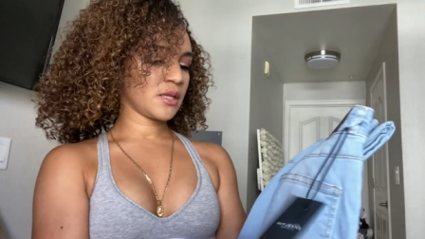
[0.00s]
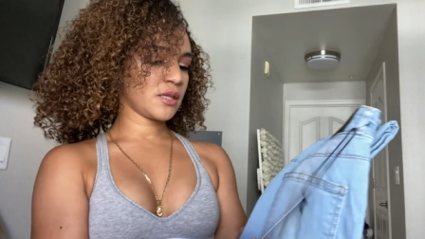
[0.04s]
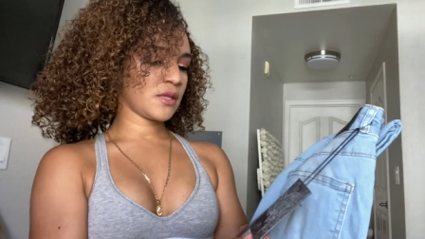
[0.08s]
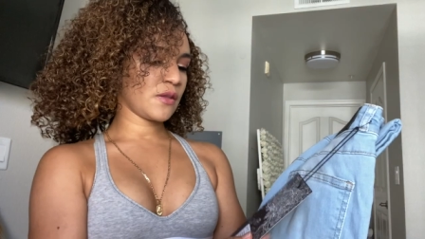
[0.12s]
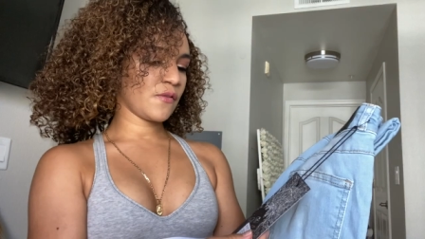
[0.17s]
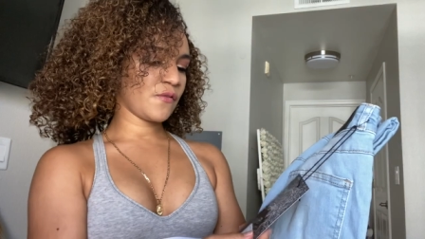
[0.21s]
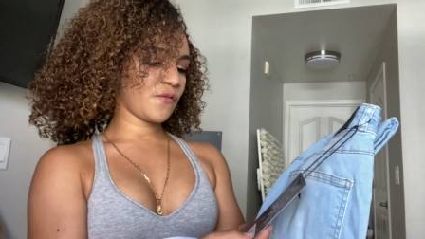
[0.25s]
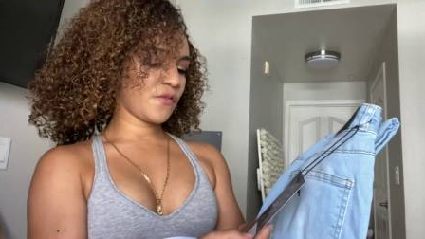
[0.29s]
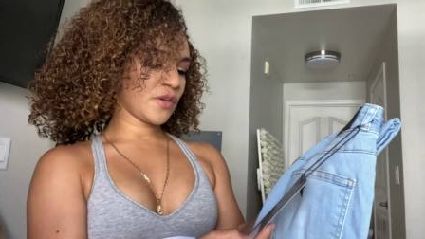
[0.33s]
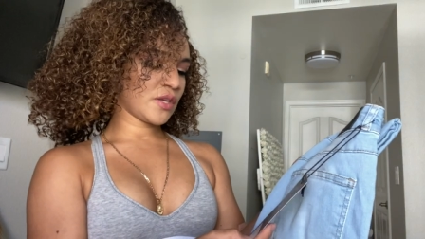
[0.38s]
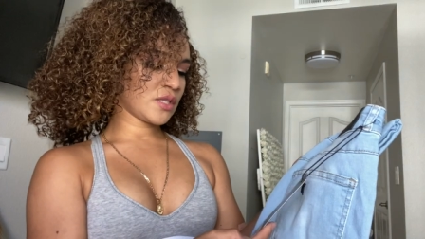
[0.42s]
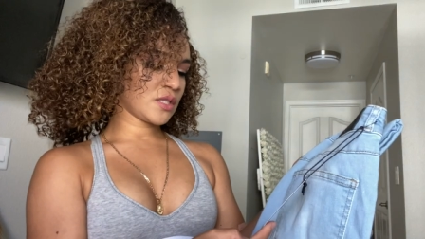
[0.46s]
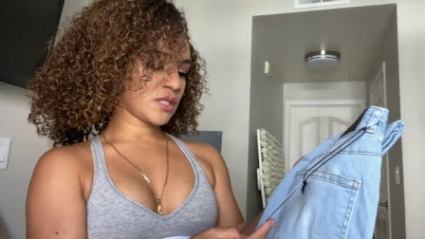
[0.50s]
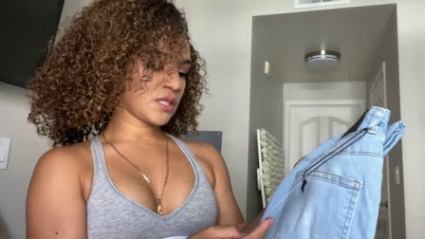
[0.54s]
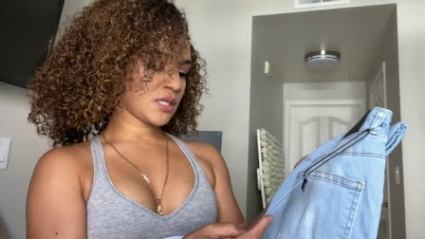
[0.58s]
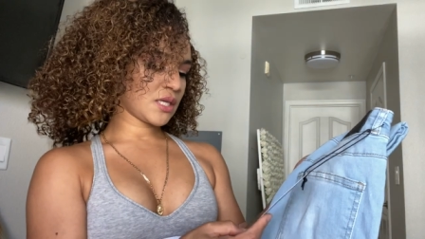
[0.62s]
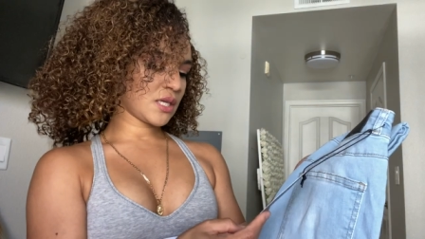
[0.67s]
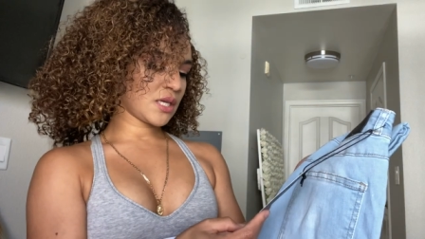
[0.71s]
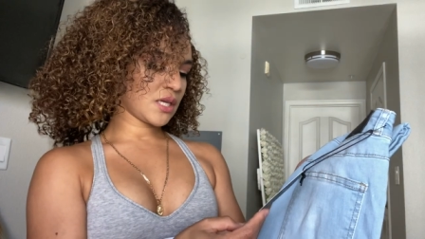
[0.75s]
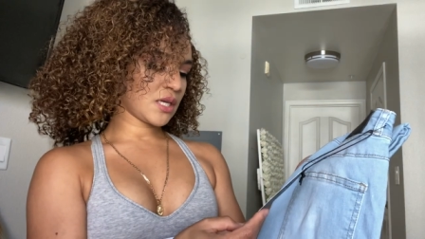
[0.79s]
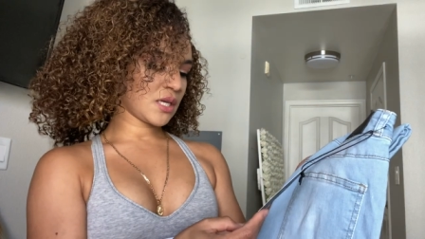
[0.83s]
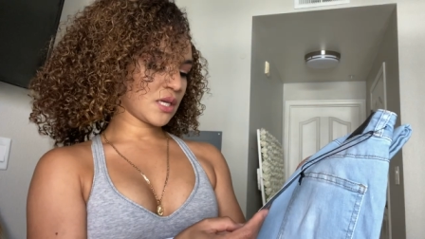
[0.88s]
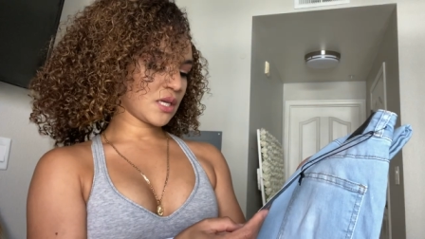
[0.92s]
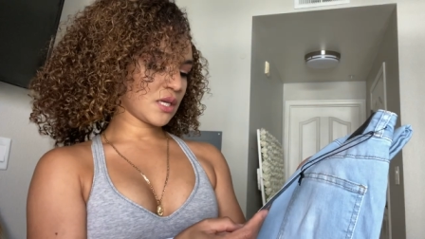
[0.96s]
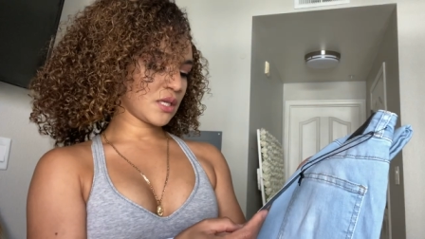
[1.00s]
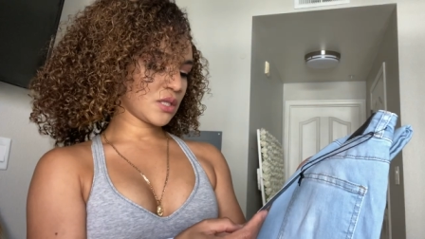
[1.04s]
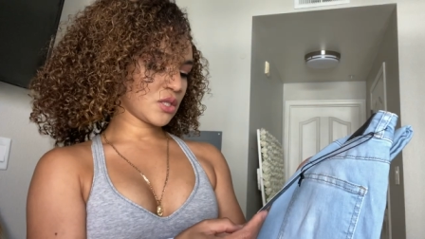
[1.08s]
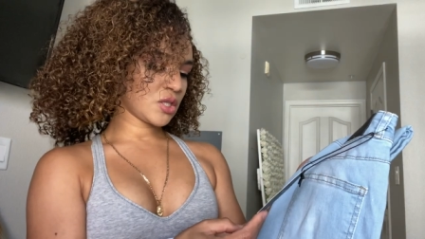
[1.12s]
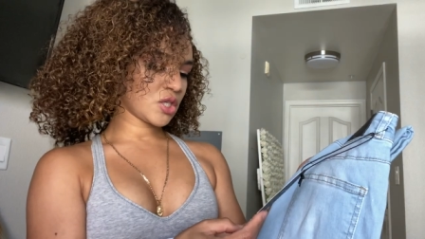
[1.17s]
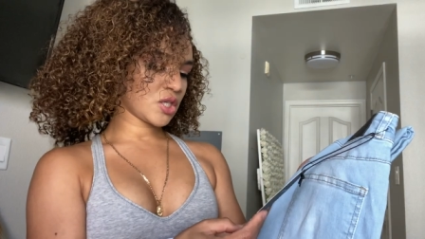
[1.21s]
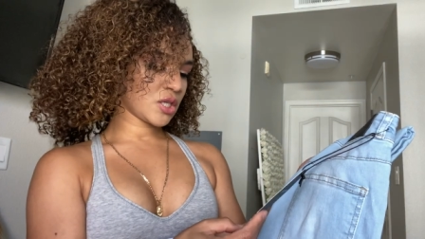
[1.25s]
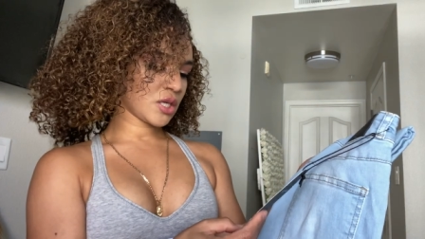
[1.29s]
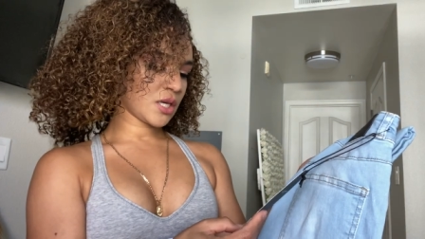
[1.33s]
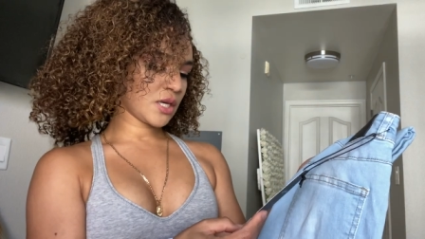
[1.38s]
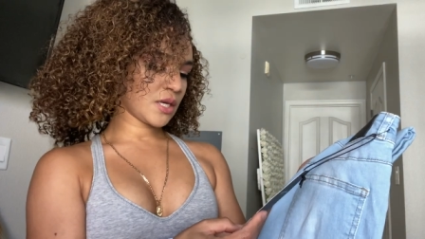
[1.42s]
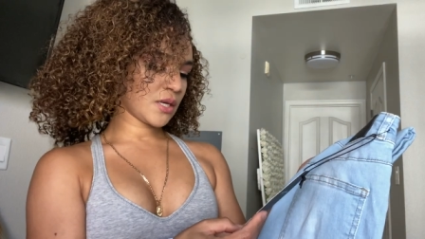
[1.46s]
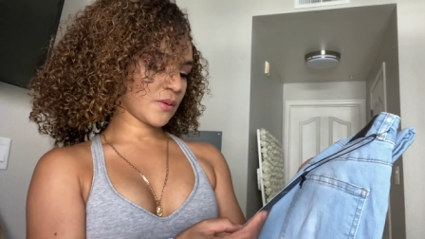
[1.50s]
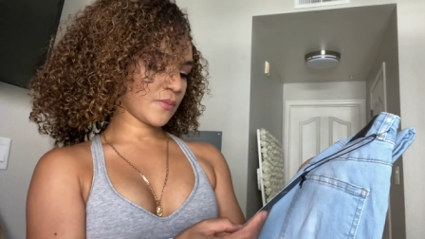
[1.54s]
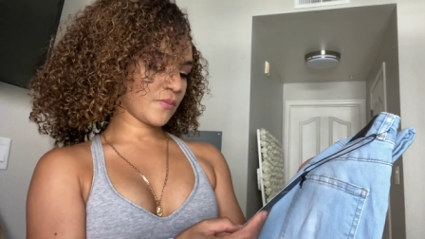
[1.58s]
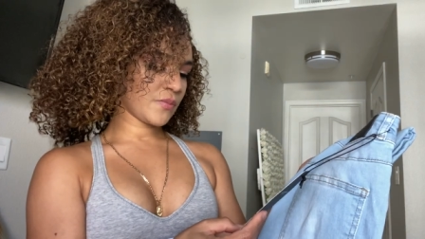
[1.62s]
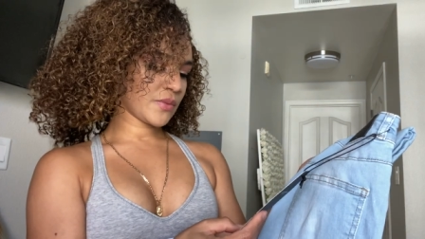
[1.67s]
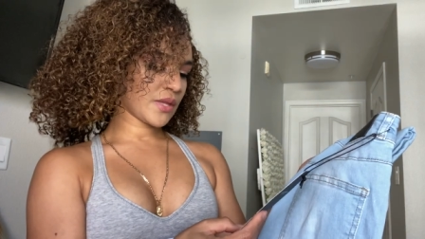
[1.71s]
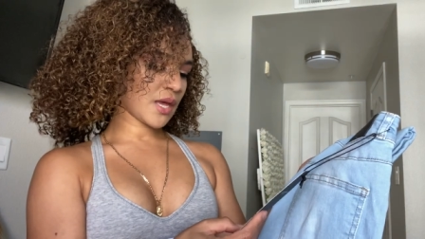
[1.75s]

the vintage, um,